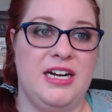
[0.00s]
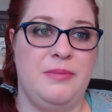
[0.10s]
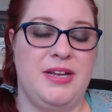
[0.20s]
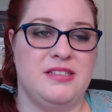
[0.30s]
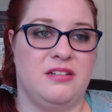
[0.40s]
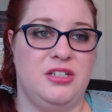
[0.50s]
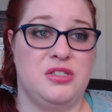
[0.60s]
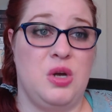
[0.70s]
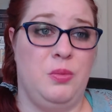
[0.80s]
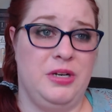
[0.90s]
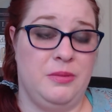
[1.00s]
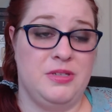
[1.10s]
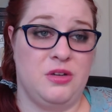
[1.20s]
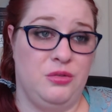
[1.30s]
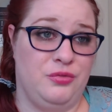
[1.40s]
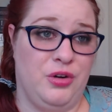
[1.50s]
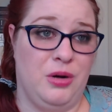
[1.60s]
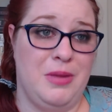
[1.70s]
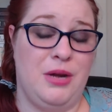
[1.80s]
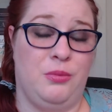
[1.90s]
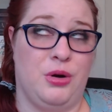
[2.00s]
he basically just opened up his own firm and